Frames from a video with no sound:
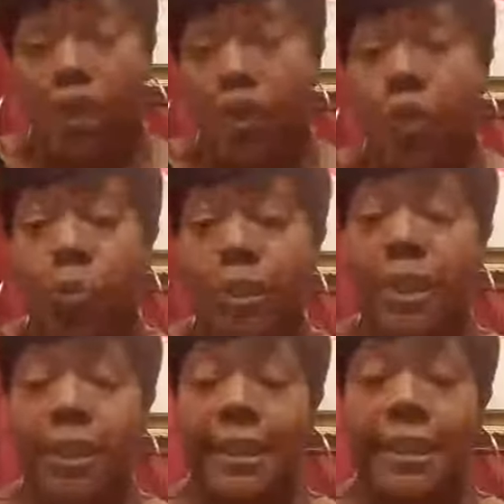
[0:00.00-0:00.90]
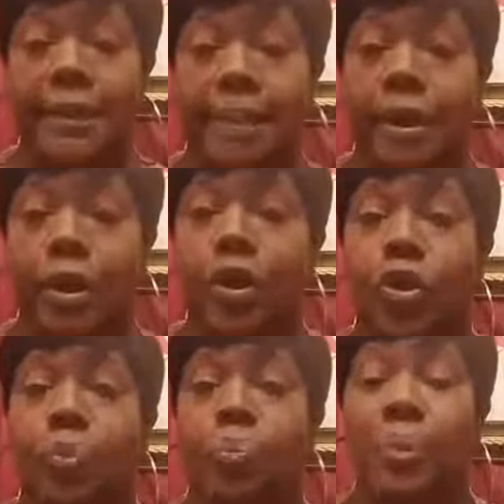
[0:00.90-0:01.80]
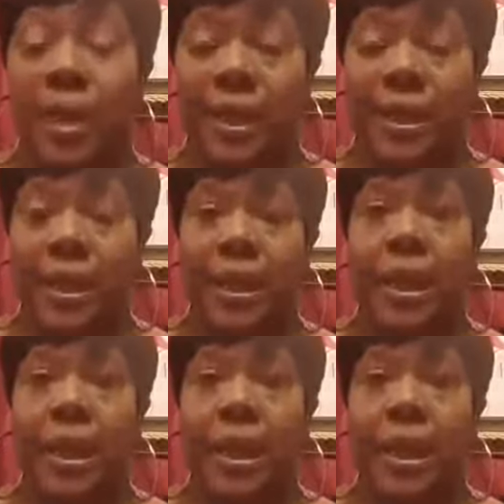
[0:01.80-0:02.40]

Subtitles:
you're too busy. You're too busy,